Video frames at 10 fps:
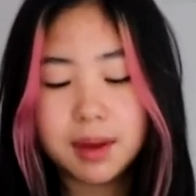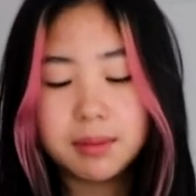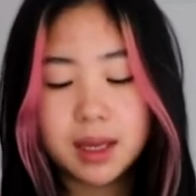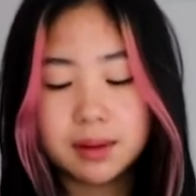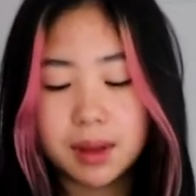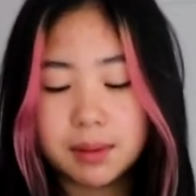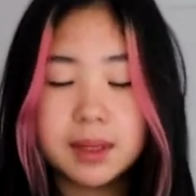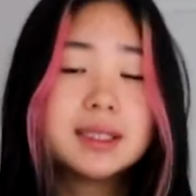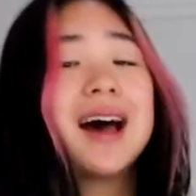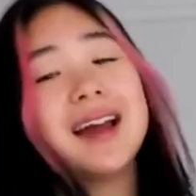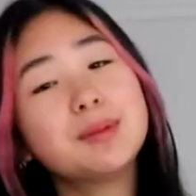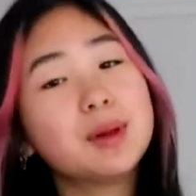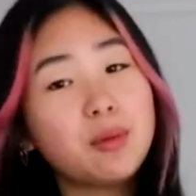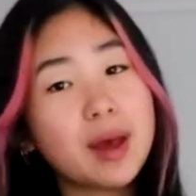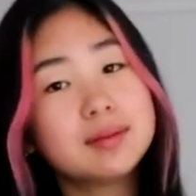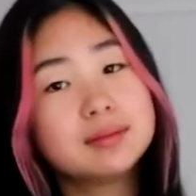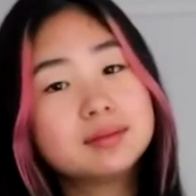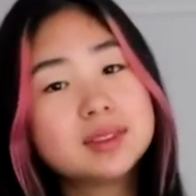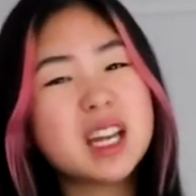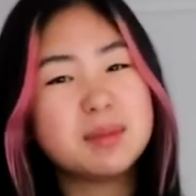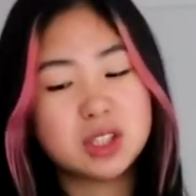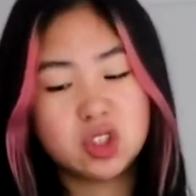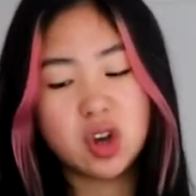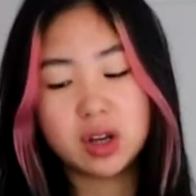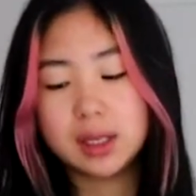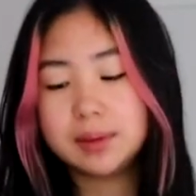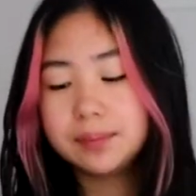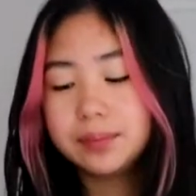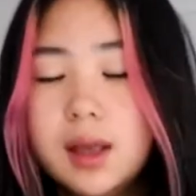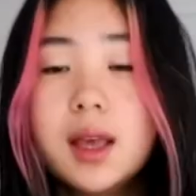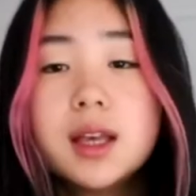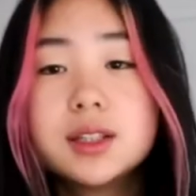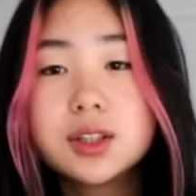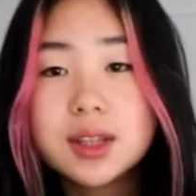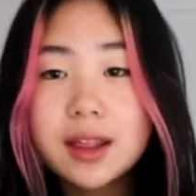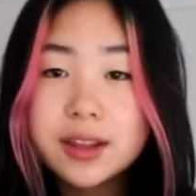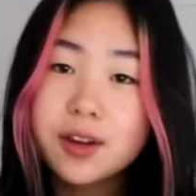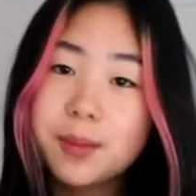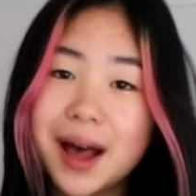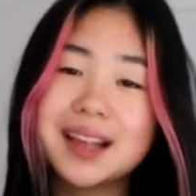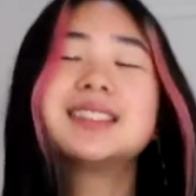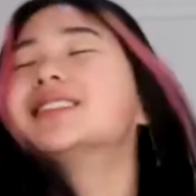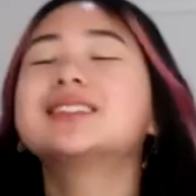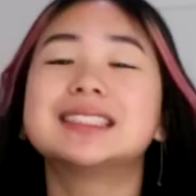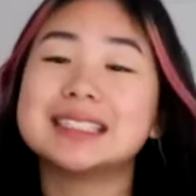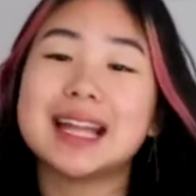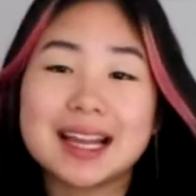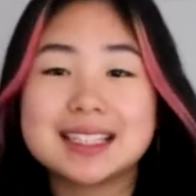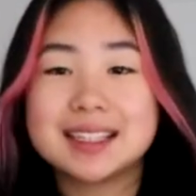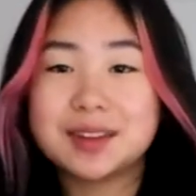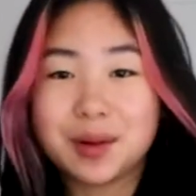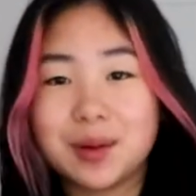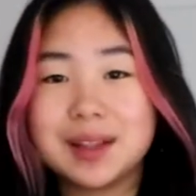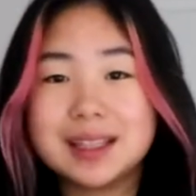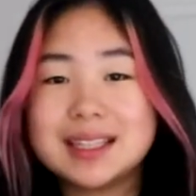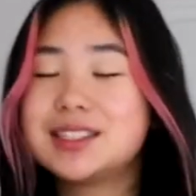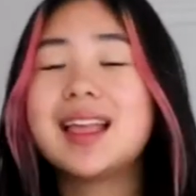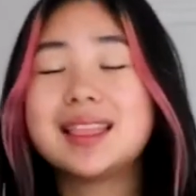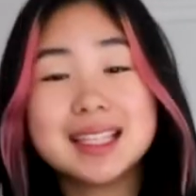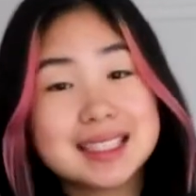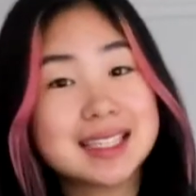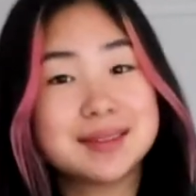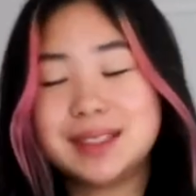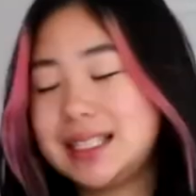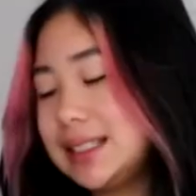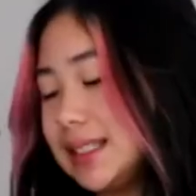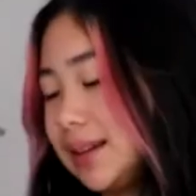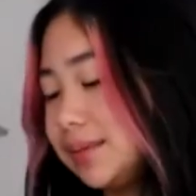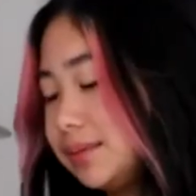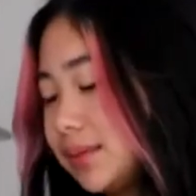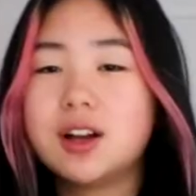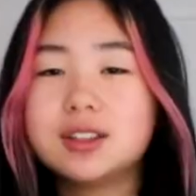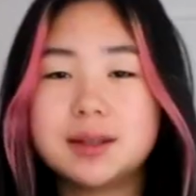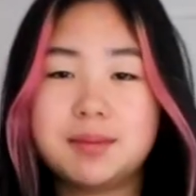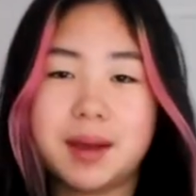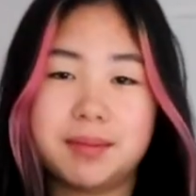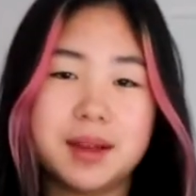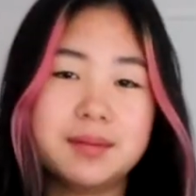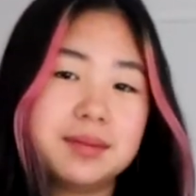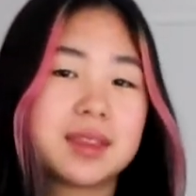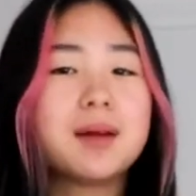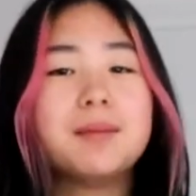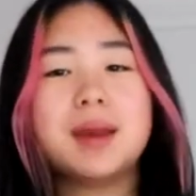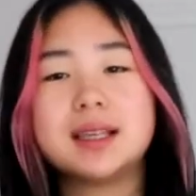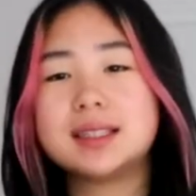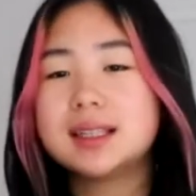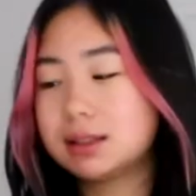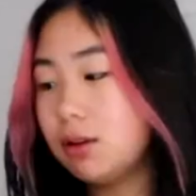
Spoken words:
baking paper a tiny bit wet, tiny bit soggy. So now that your pasta looks nice and oily, let's add some seasonings. Salt and pepper, basic.